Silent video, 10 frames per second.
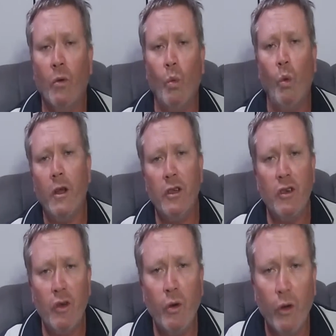what you
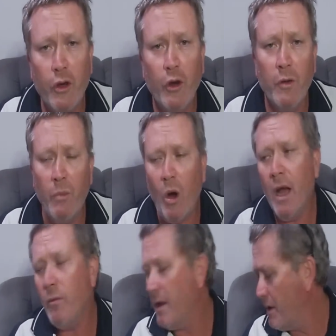should or shouldn't
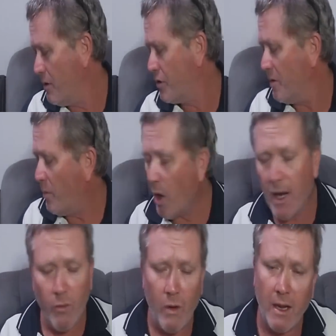buy, whether you should
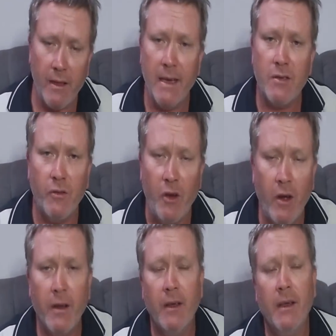buy one of these or
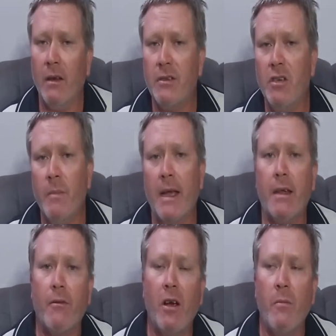not. I'll let you make
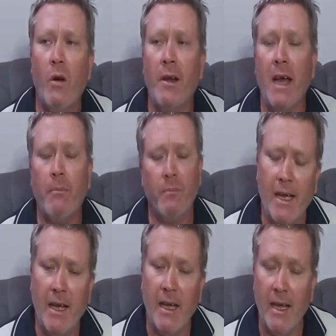your own mind up.
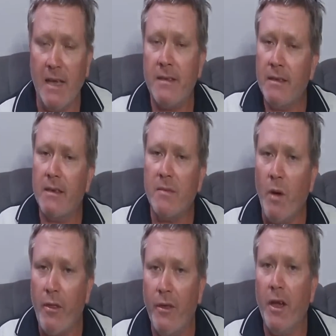As this is
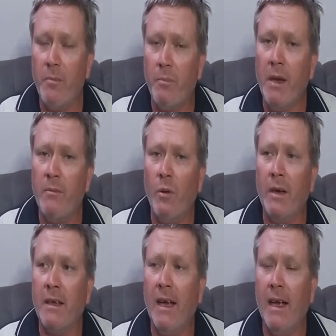my third
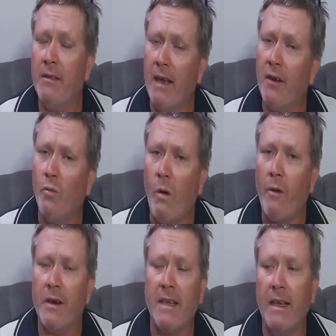pinpointer and under
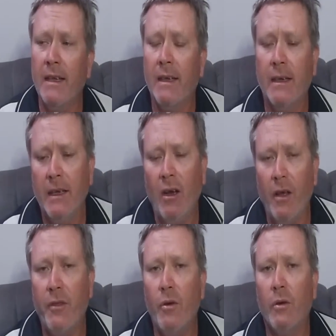warranty, I
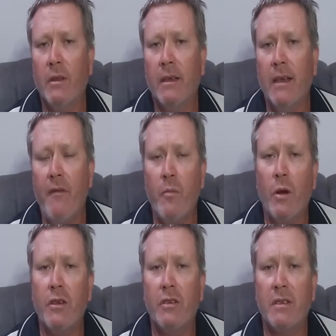thought that
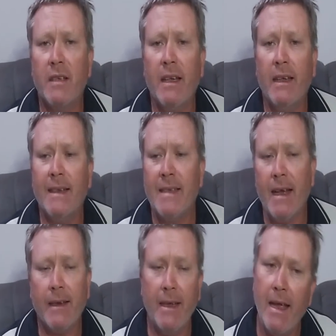everybody should see
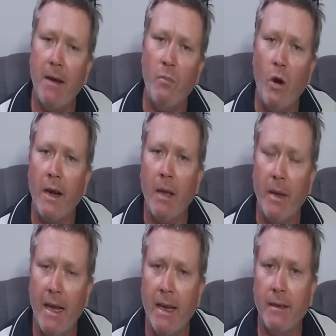exactly how Minelab
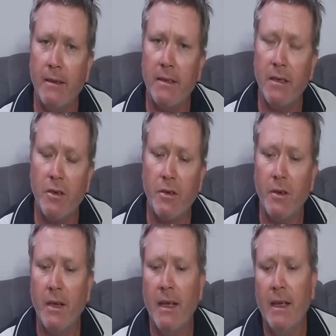are handling this issue,